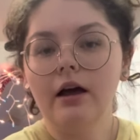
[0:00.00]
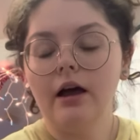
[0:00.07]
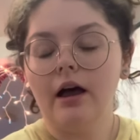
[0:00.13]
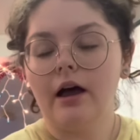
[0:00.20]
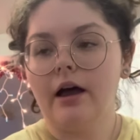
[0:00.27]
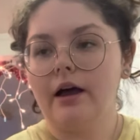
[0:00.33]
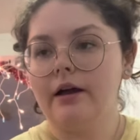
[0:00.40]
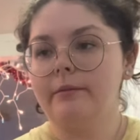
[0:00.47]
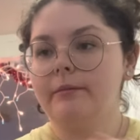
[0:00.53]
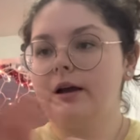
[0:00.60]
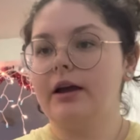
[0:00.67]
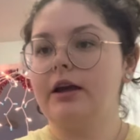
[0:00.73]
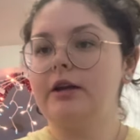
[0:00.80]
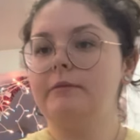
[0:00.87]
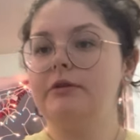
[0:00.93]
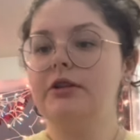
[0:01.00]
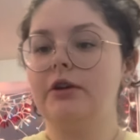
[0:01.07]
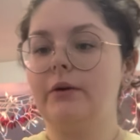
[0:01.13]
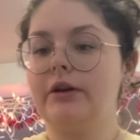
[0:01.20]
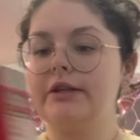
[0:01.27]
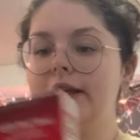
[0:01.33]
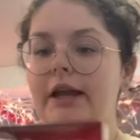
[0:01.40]
Um, I am so
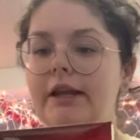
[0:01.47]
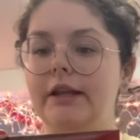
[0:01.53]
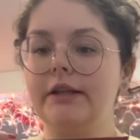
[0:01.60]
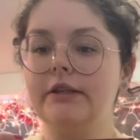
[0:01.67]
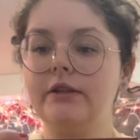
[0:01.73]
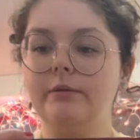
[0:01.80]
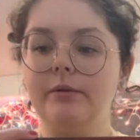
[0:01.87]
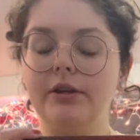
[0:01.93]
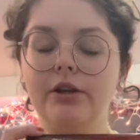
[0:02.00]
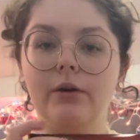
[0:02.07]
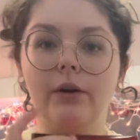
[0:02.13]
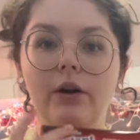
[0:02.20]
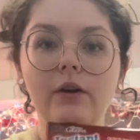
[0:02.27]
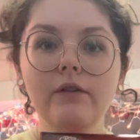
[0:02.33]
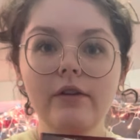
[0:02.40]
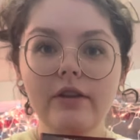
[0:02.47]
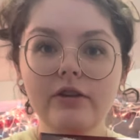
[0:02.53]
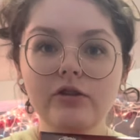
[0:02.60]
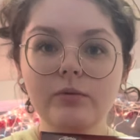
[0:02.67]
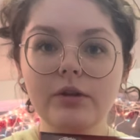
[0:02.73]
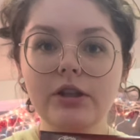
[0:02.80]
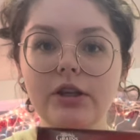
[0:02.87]
excited to be going over
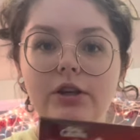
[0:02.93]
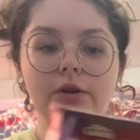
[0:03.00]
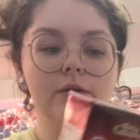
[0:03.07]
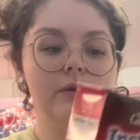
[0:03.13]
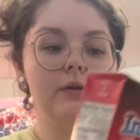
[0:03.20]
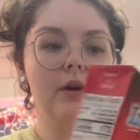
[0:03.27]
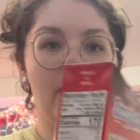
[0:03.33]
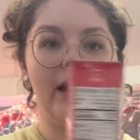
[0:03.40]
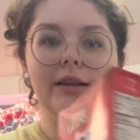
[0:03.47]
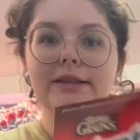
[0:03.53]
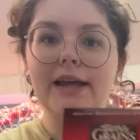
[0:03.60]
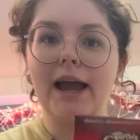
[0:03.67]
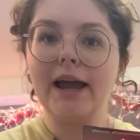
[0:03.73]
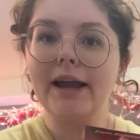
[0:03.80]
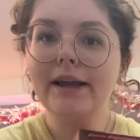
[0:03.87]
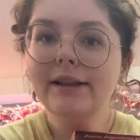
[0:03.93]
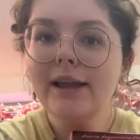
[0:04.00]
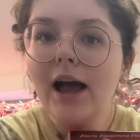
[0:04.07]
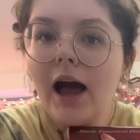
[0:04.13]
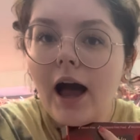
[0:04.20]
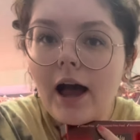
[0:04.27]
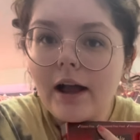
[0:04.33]
this with you as I
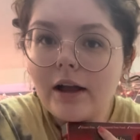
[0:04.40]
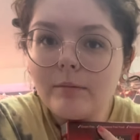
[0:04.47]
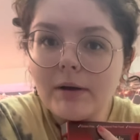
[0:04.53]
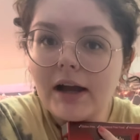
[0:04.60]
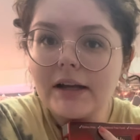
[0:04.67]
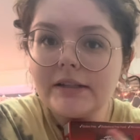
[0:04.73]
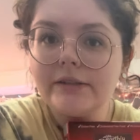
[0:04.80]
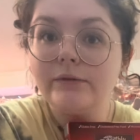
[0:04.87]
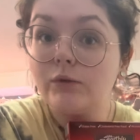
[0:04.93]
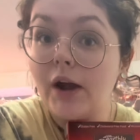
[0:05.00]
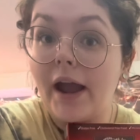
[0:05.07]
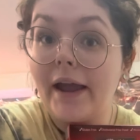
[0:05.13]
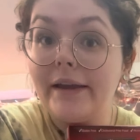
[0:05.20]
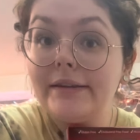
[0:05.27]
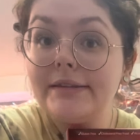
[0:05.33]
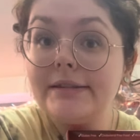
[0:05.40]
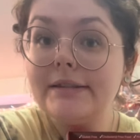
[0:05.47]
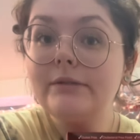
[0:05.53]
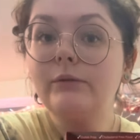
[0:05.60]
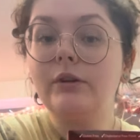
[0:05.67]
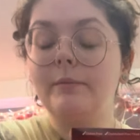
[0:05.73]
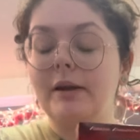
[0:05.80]
hug a box of rice,
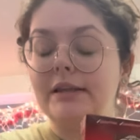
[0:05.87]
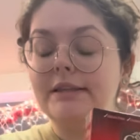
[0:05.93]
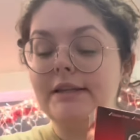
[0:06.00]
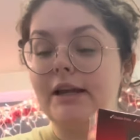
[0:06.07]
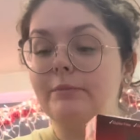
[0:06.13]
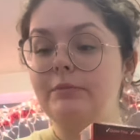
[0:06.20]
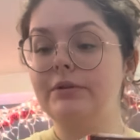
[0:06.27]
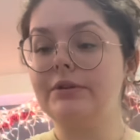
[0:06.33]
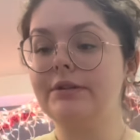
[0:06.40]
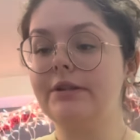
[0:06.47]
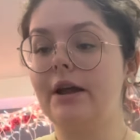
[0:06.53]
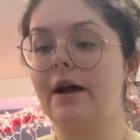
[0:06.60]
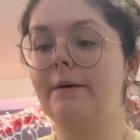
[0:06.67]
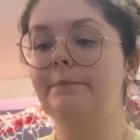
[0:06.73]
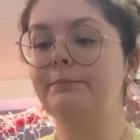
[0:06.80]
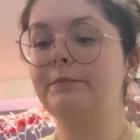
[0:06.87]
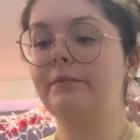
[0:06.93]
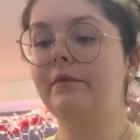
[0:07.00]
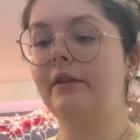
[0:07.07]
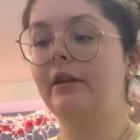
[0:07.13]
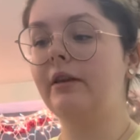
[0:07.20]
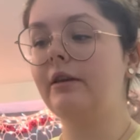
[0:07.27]
one of my staples. Um,
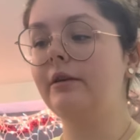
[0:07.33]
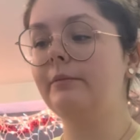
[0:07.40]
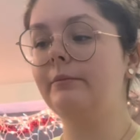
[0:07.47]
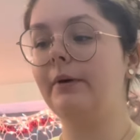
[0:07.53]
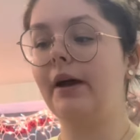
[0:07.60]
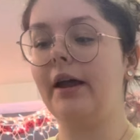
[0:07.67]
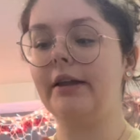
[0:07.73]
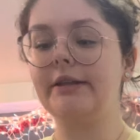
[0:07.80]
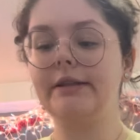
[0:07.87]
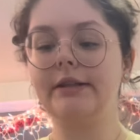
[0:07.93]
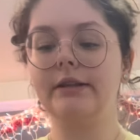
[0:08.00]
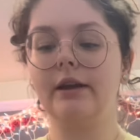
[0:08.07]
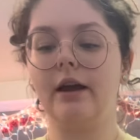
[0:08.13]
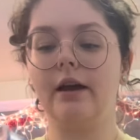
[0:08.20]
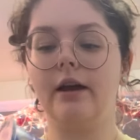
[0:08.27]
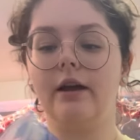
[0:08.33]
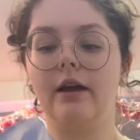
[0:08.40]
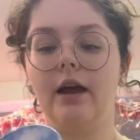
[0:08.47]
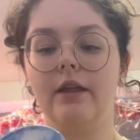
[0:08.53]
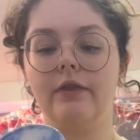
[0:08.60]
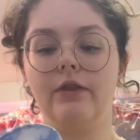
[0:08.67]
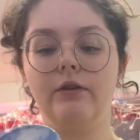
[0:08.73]
but
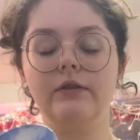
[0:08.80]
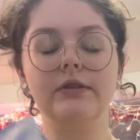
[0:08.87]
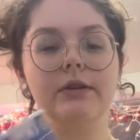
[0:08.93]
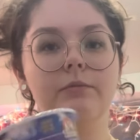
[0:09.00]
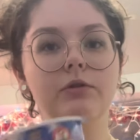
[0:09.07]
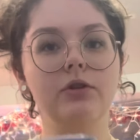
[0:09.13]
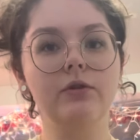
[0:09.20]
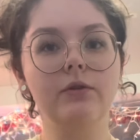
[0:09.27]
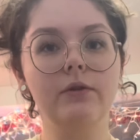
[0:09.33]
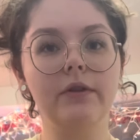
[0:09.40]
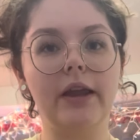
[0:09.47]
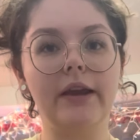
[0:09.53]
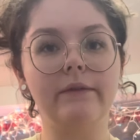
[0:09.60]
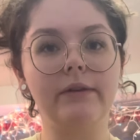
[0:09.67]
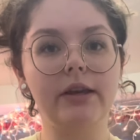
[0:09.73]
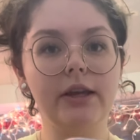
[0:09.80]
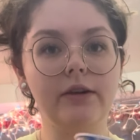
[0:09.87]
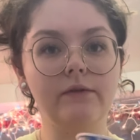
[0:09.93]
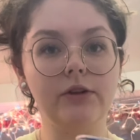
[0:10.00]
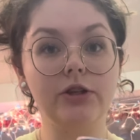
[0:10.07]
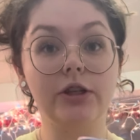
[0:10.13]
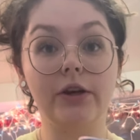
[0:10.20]
uh, there's some new like vegan
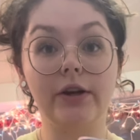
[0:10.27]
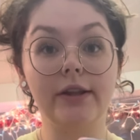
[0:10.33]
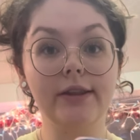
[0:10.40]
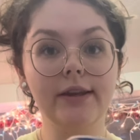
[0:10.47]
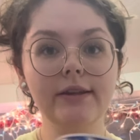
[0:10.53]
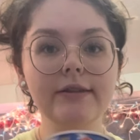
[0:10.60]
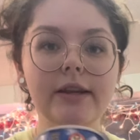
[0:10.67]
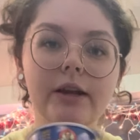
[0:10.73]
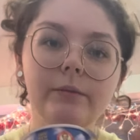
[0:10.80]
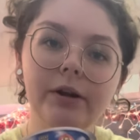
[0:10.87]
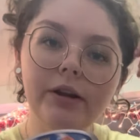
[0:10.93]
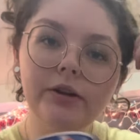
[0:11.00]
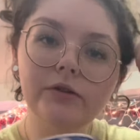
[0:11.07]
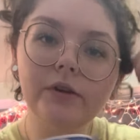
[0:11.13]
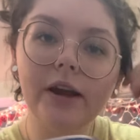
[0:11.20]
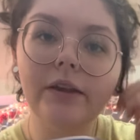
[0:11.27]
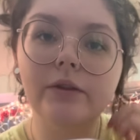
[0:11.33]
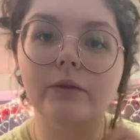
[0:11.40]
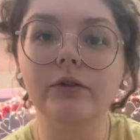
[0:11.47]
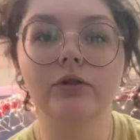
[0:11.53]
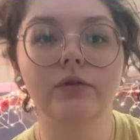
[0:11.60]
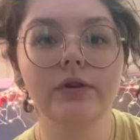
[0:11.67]
and vegetarian things that I wanted to try at
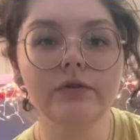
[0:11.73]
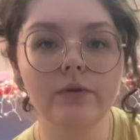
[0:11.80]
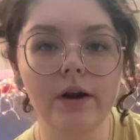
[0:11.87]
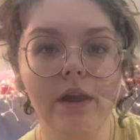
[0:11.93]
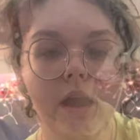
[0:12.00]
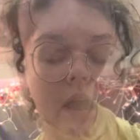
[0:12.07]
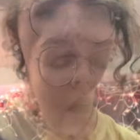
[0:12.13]
the grocery store.